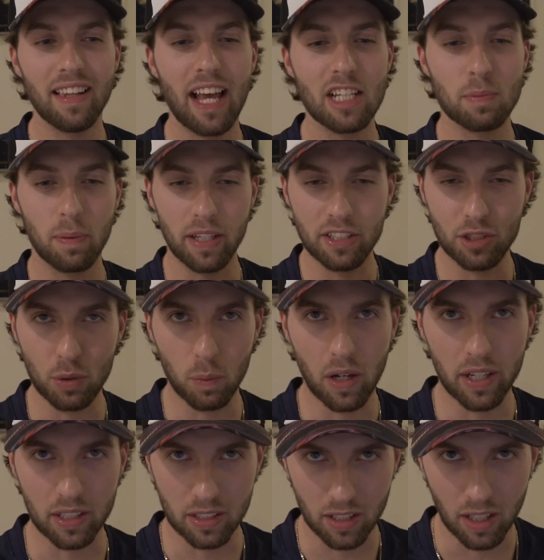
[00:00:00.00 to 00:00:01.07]
the last
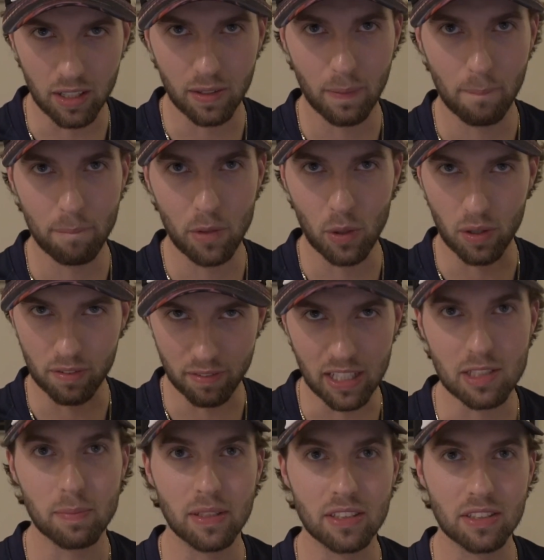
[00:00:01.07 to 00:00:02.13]
place you want to cut your
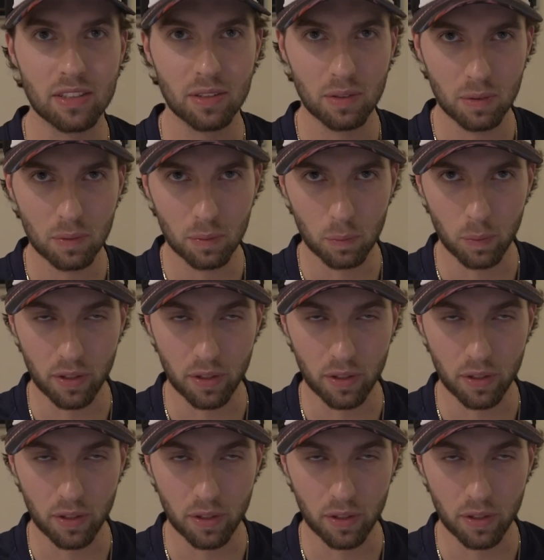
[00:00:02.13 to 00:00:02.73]
investments